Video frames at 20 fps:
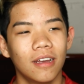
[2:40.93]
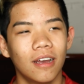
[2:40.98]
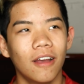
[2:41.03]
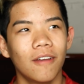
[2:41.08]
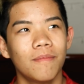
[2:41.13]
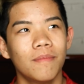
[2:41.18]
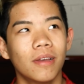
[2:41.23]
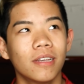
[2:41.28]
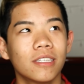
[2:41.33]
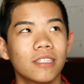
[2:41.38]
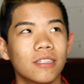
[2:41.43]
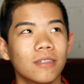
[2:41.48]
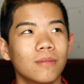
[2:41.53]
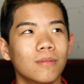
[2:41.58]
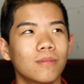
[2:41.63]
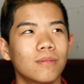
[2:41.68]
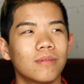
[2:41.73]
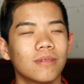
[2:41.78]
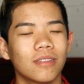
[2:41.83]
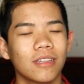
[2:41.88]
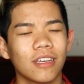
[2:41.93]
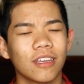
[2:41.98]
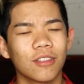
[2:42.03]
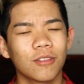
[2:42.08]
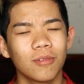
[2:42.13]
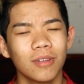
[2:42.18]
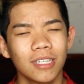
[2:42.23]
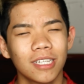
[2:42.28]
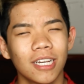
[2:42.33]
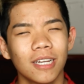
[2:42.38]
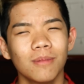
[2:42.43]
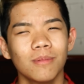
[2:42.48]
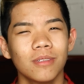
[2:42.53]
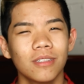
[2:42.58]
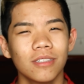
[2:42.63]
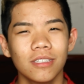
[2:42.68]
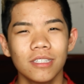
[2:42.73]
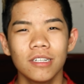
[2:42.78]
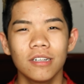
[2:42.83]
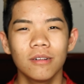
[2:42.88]
I've messed up like 3 times
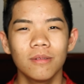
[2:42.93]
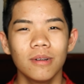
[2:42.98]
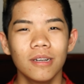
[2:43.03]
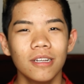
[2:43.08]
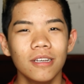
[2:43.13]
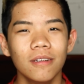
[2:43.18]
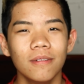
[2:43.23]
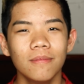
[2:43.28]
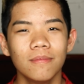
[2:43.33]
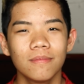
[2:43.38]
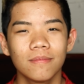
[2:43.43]
this year already.